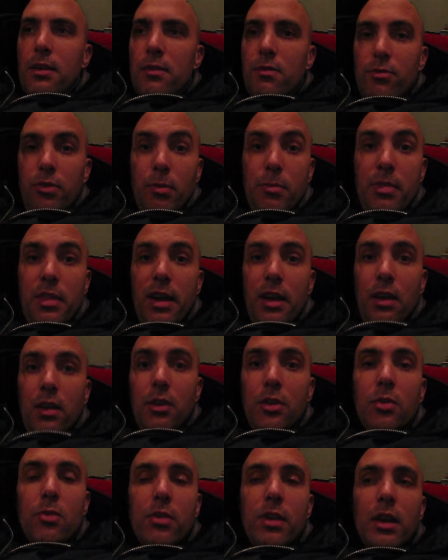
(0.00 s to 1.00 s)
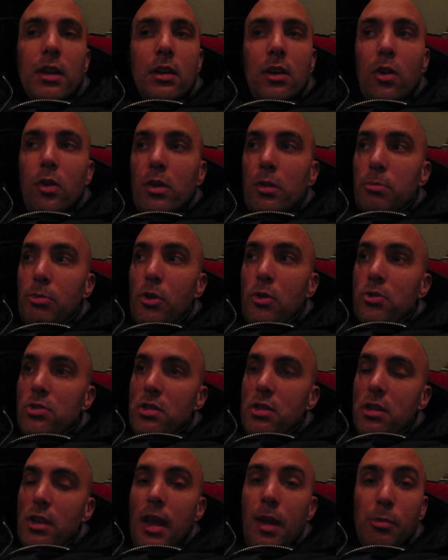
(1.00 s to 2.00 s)
From there, you then go and approach
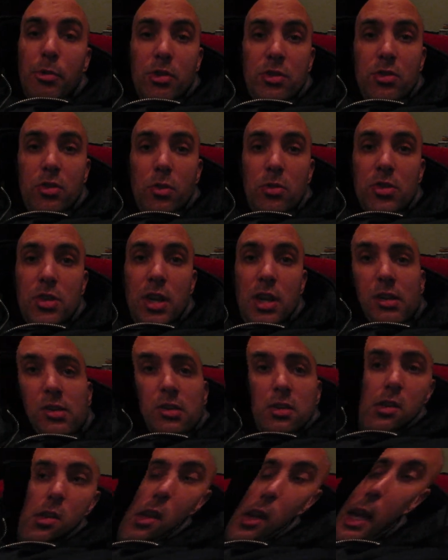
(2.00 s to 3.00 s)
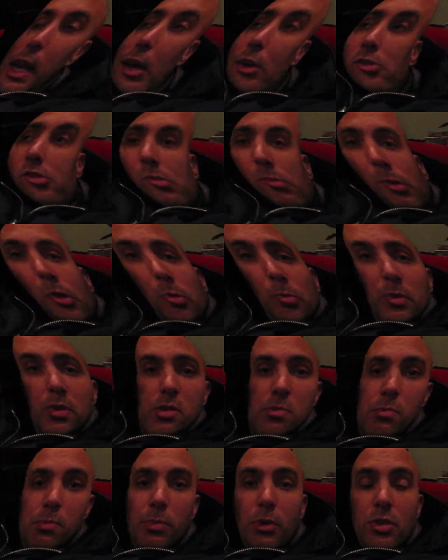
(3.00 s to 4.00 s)
the neighborhood association, the council
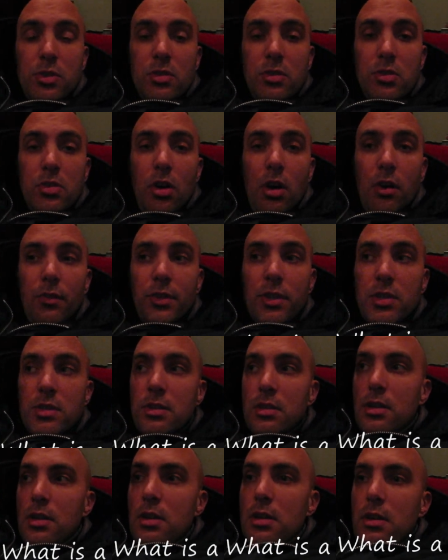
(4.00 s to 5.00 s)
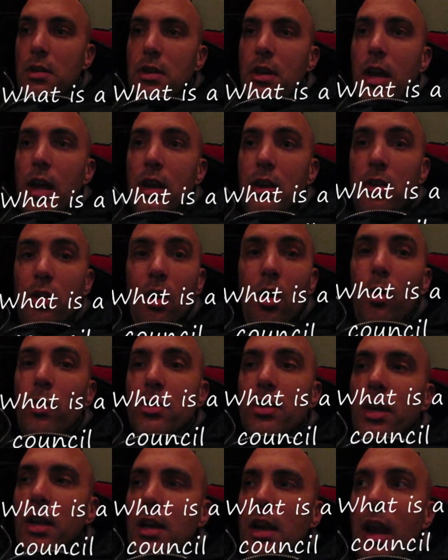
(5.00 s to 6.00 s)
person's office, and you go
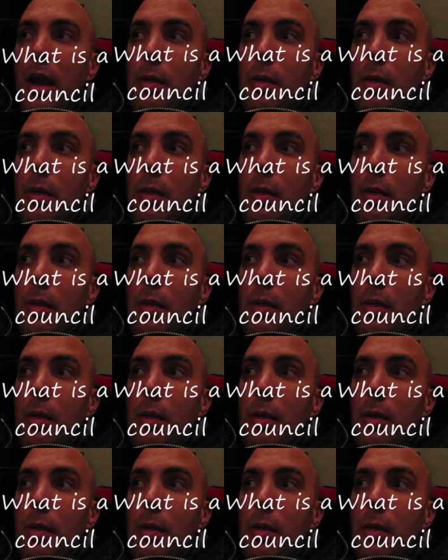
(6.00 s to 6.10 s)
and you get